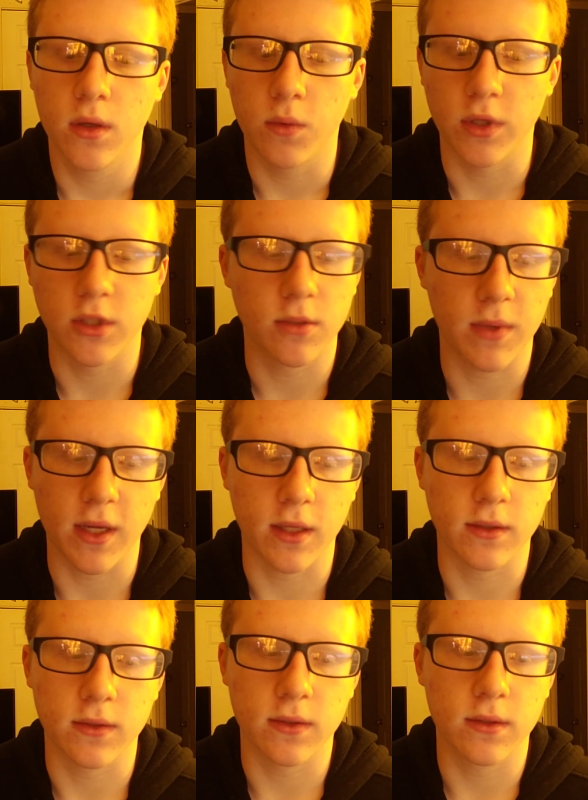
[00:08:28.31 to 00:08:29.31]
which
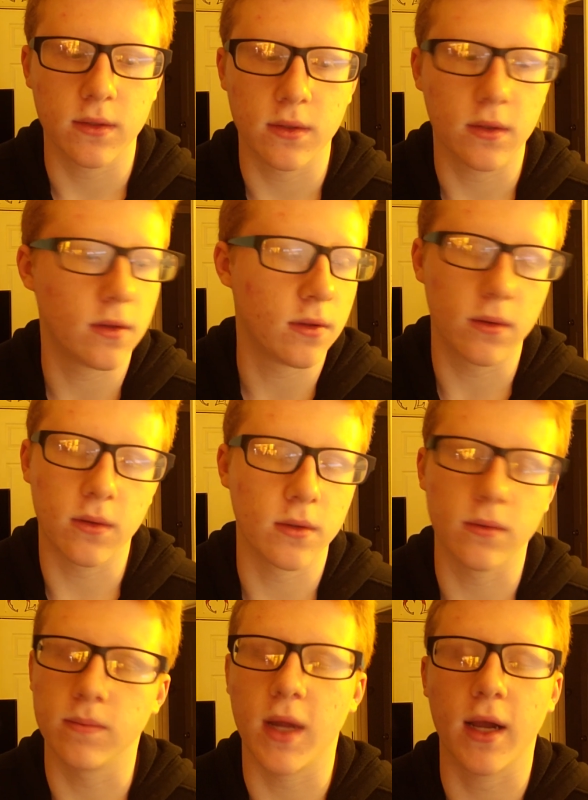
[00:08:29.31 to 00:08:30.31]
means
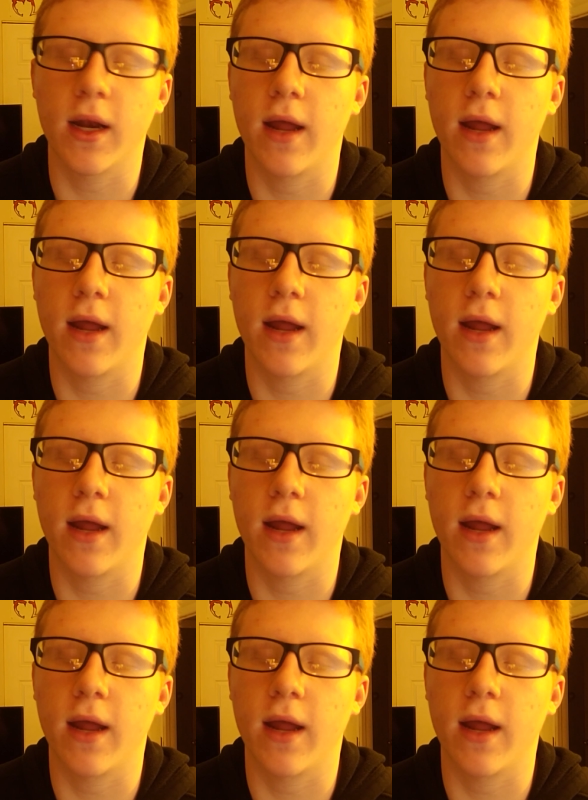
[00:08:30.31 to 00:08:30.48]
they're not